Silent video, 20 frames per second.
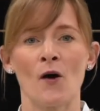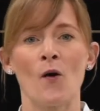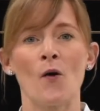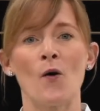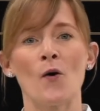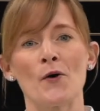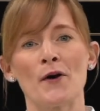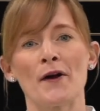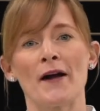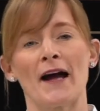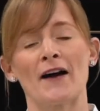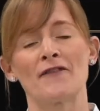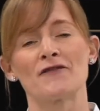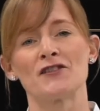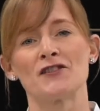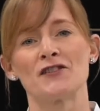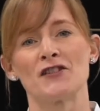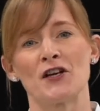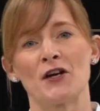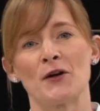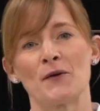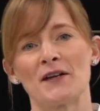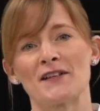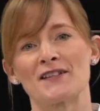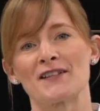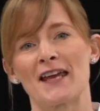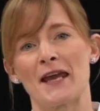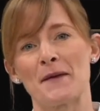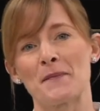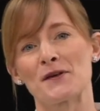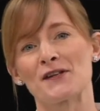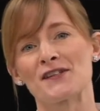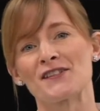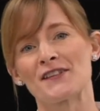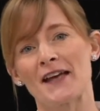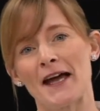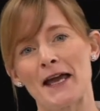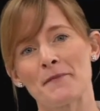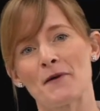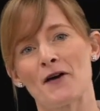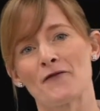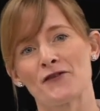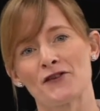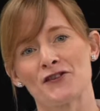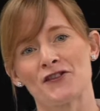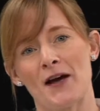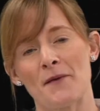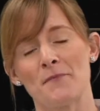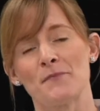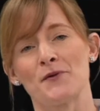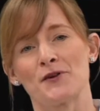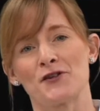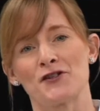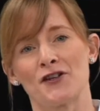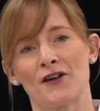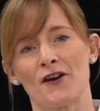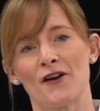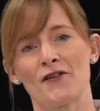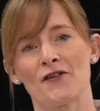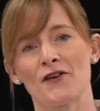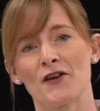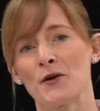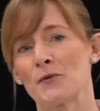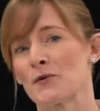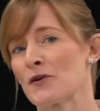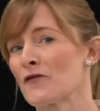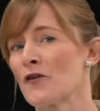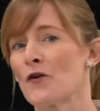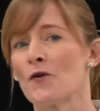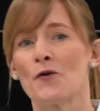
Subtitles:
All you have to do is keep the same oven temperature that you would have